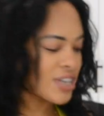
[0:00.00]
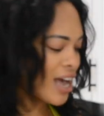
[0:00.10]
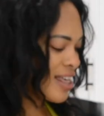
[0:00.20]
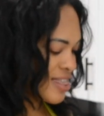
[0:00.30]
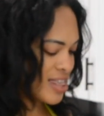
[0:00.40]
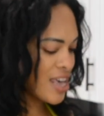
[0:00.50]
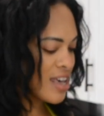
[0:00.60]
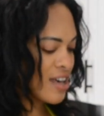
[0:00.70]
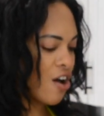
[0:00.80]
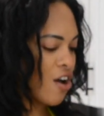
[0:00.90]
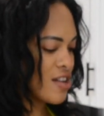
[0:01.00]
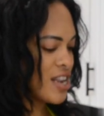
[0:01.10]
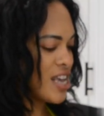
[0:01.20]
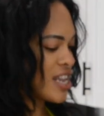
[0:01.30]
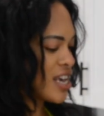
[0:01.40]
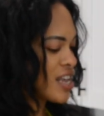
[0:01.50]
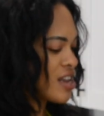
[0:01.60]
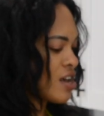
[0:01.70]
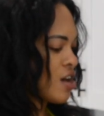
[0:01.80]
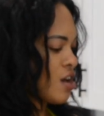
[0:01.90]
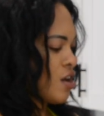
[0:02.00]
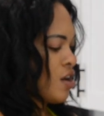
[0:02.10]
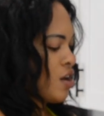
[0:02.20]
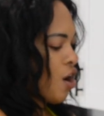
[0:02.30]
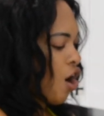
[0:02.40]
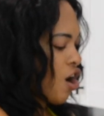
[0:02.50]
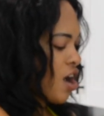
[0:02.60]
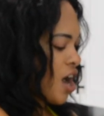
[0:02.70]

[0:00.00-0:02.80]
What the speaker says: I think are needed are